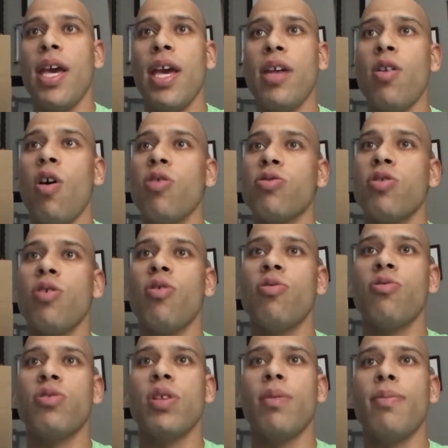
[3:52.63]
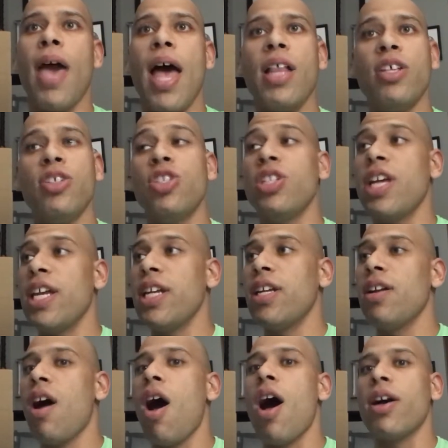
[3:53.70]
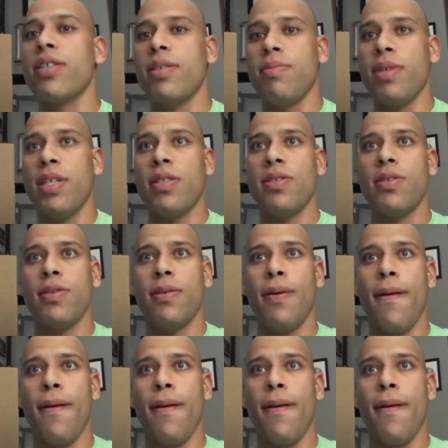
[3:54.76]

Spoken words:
and also some halogenated oxamines.